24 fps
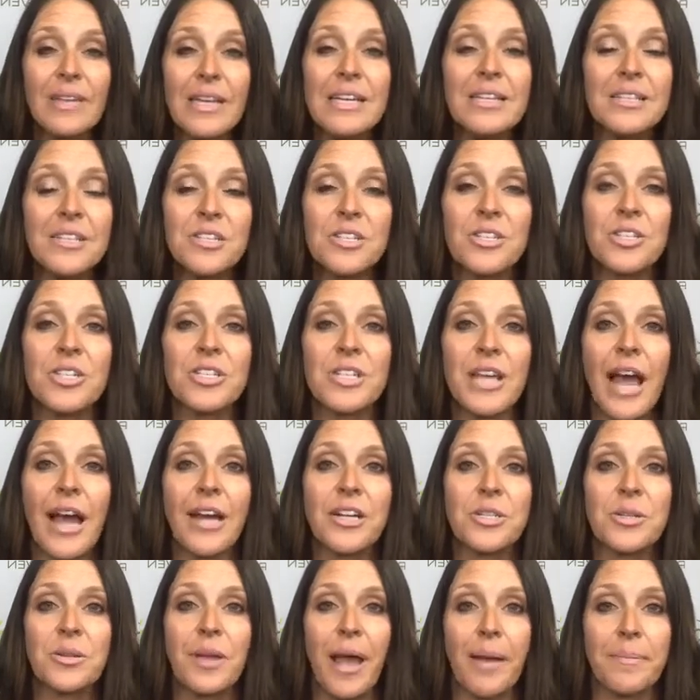this is just
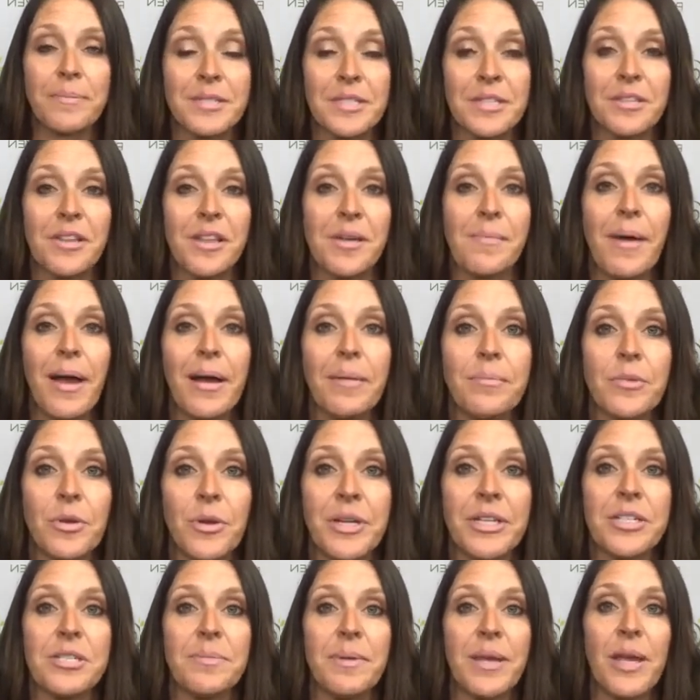actually absolutely
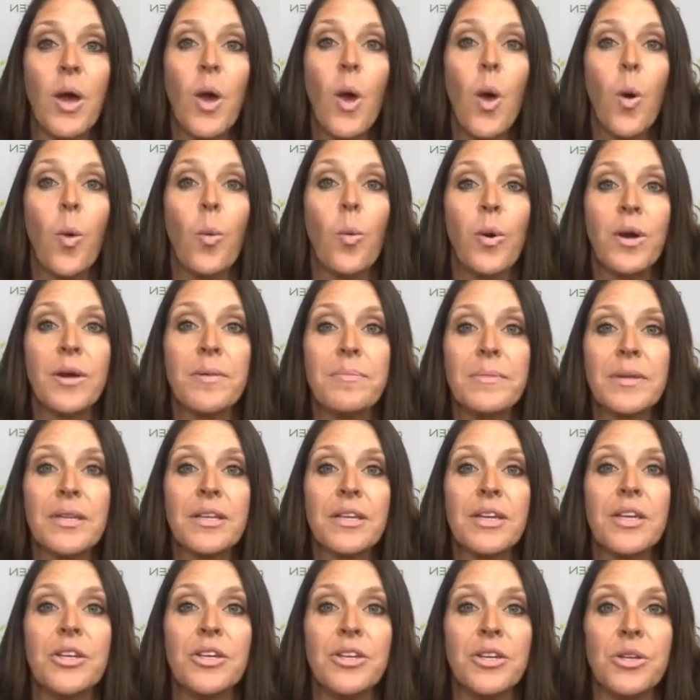mind-blowing to me, 1
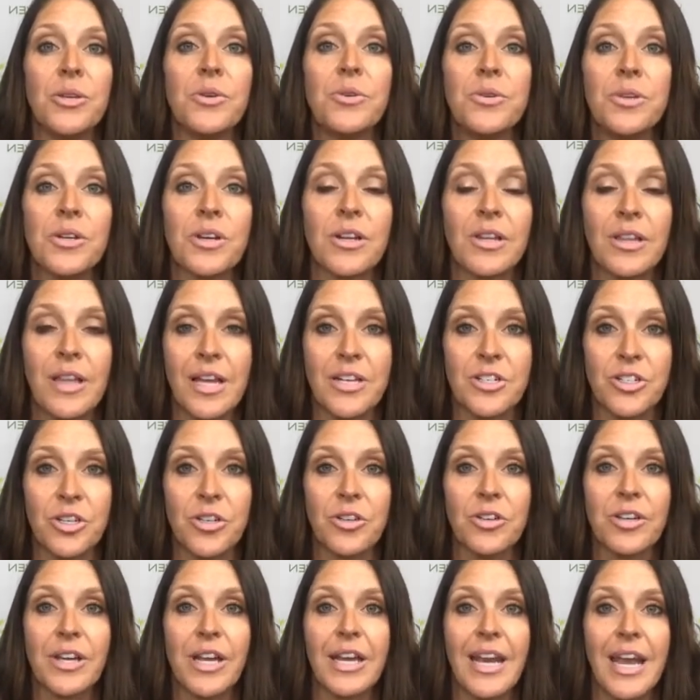million new
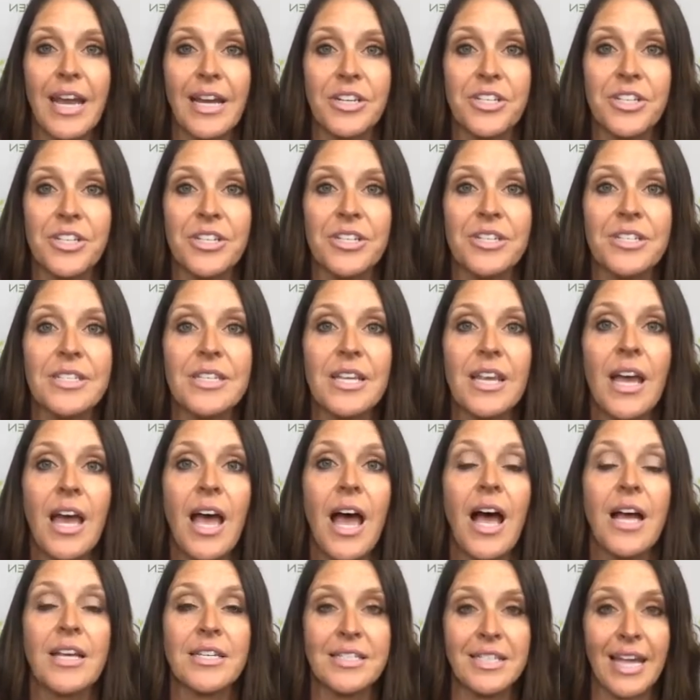neurological connections
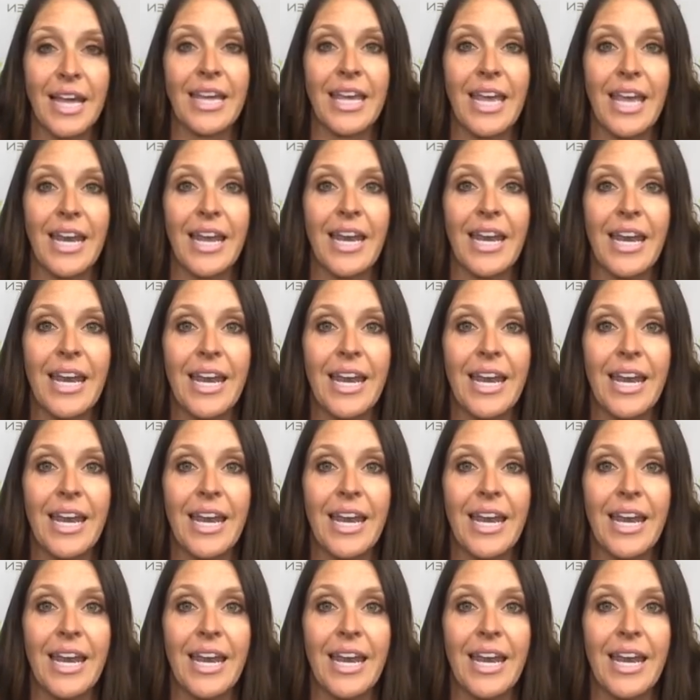a second.